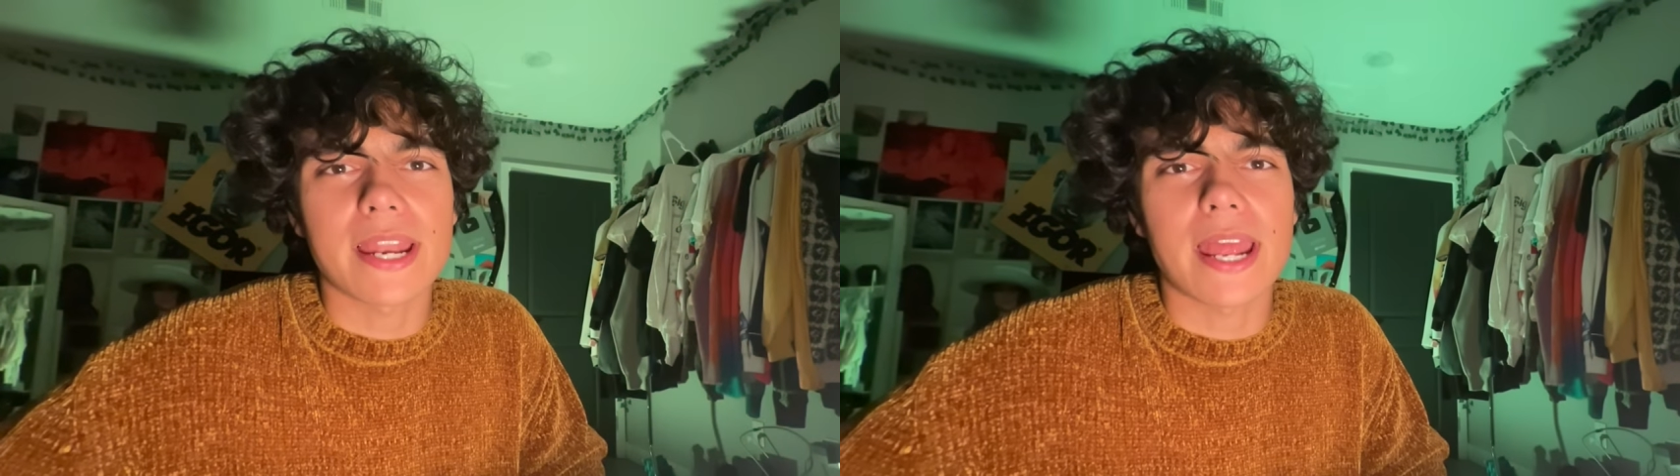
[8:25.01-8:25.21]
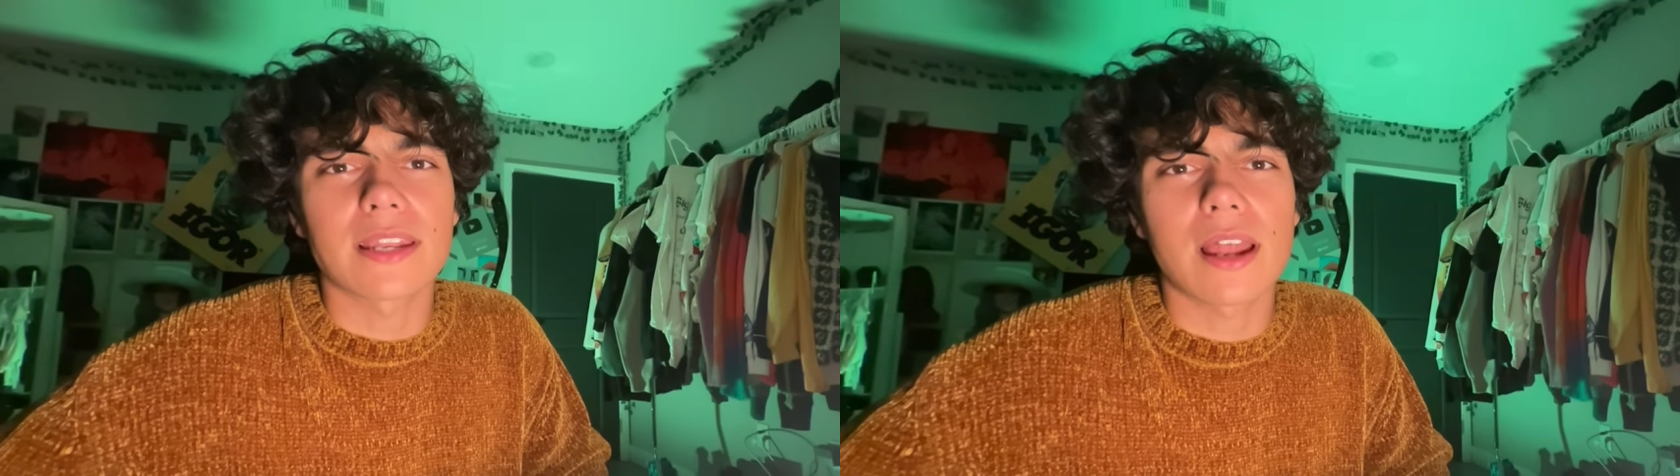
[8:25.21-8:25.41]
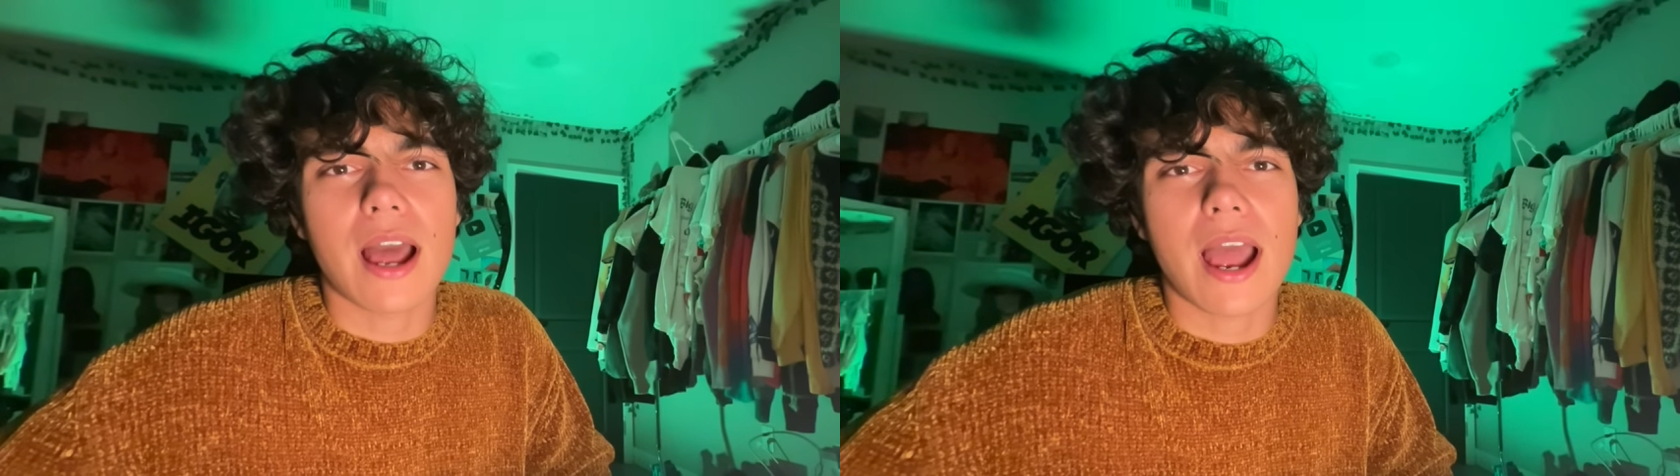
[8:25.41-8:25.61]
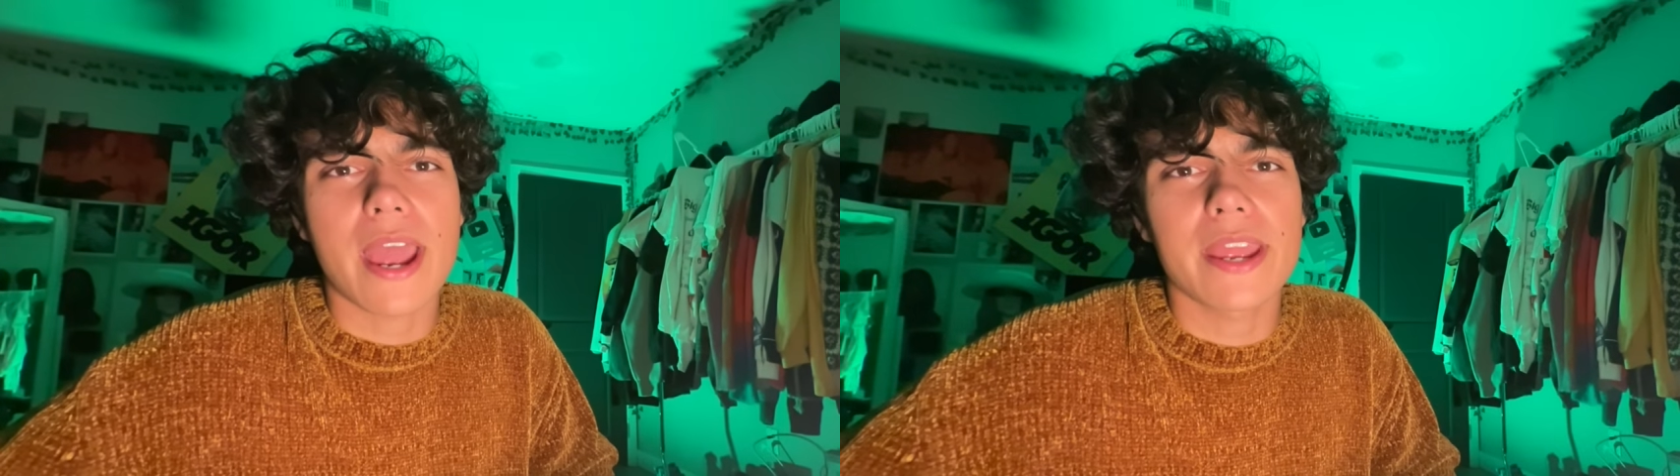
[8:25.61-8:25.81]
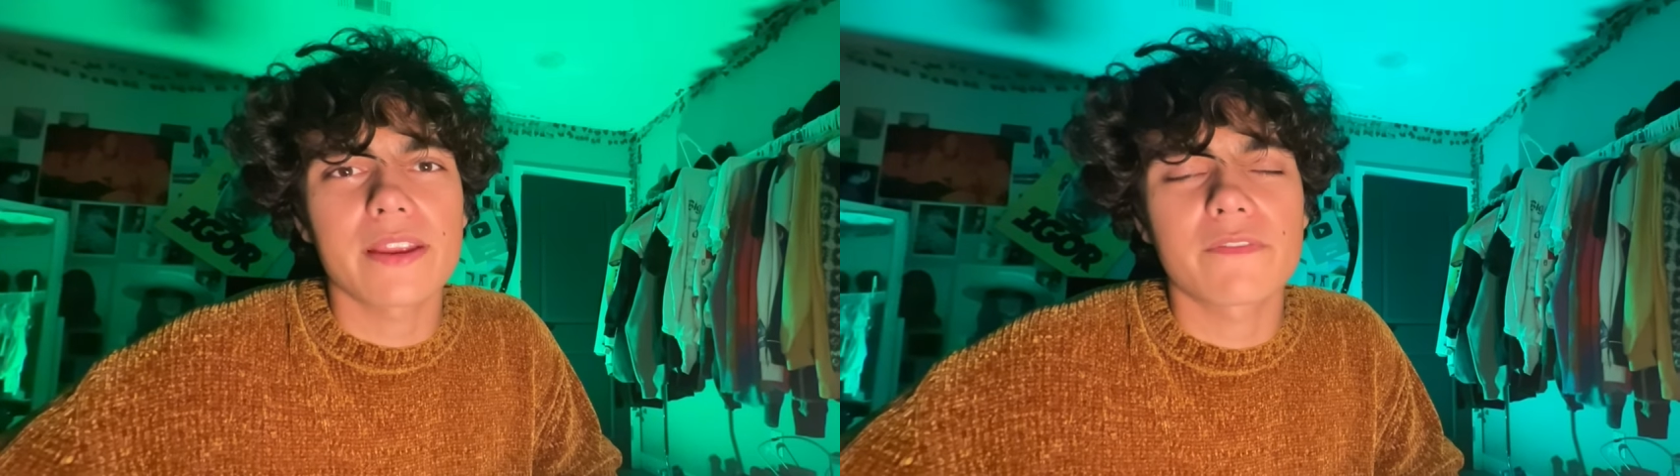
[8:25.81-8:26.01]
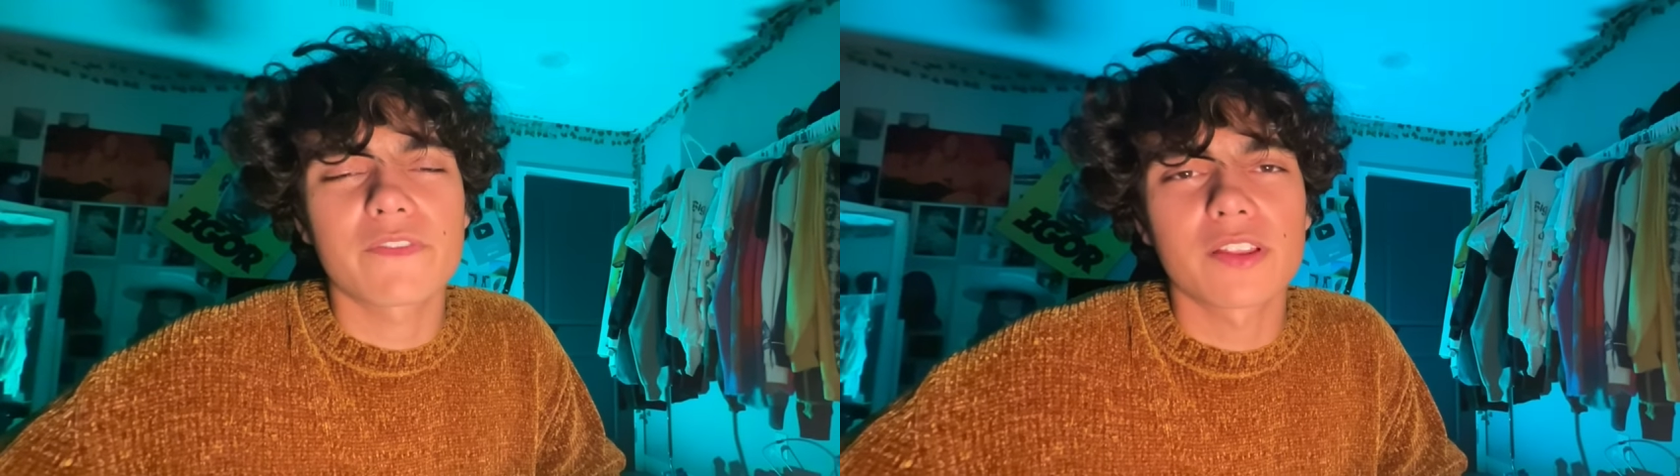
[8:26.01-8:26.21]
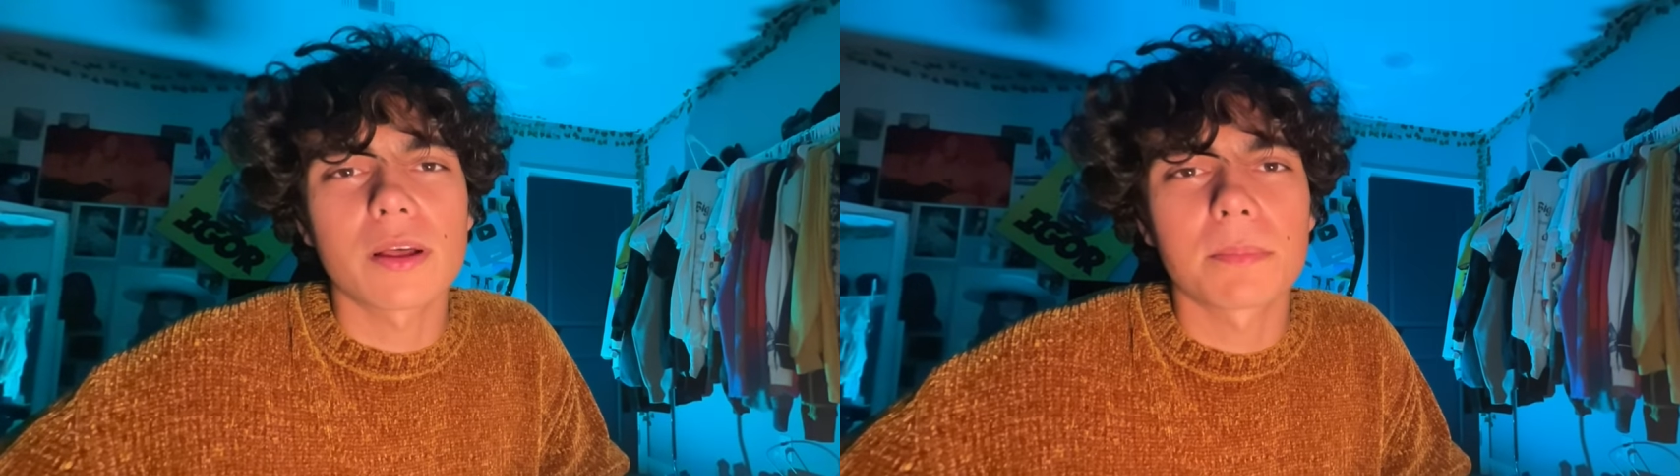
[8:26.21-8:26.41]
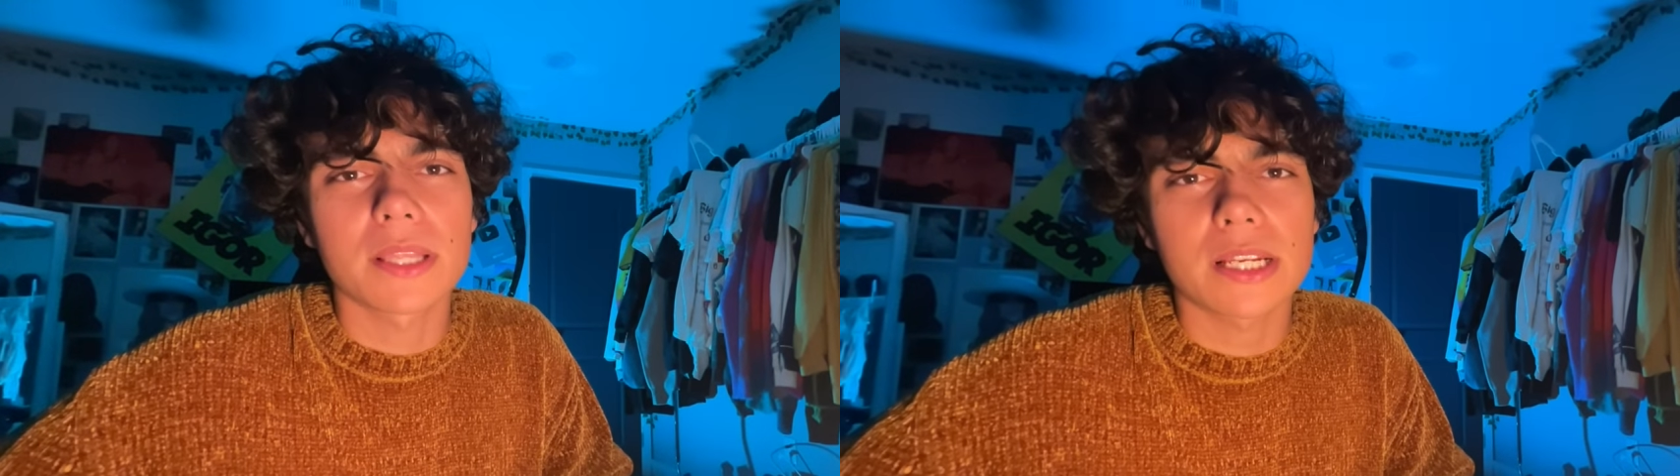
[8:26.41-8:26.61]
and I feel a
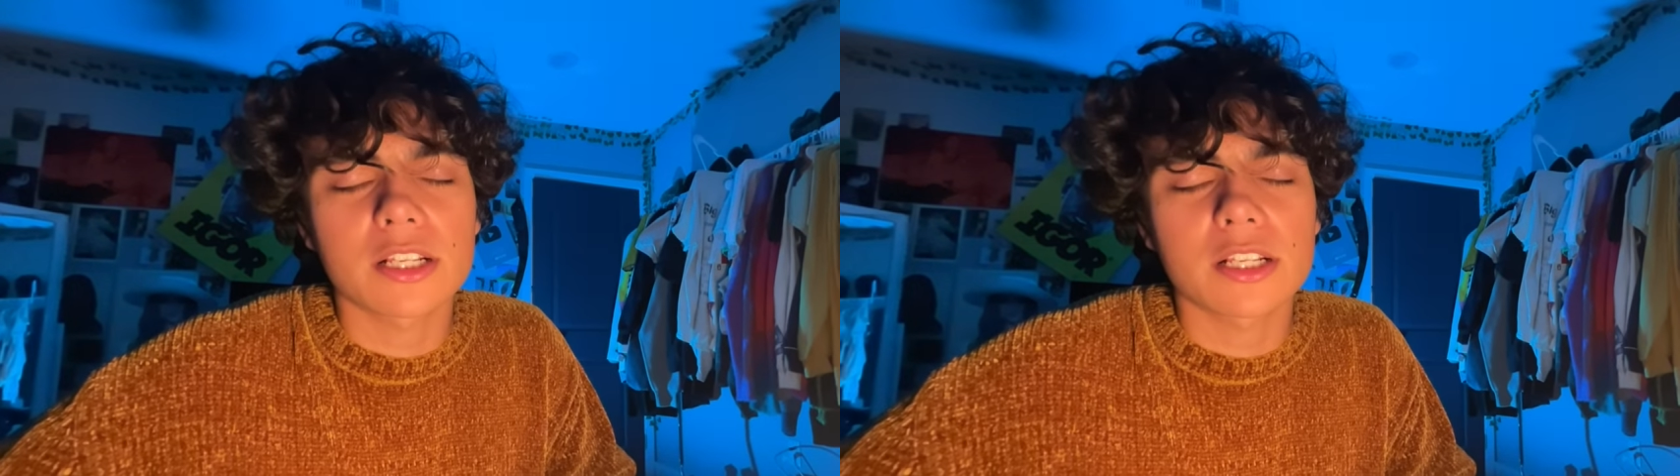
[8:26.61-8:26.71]
blood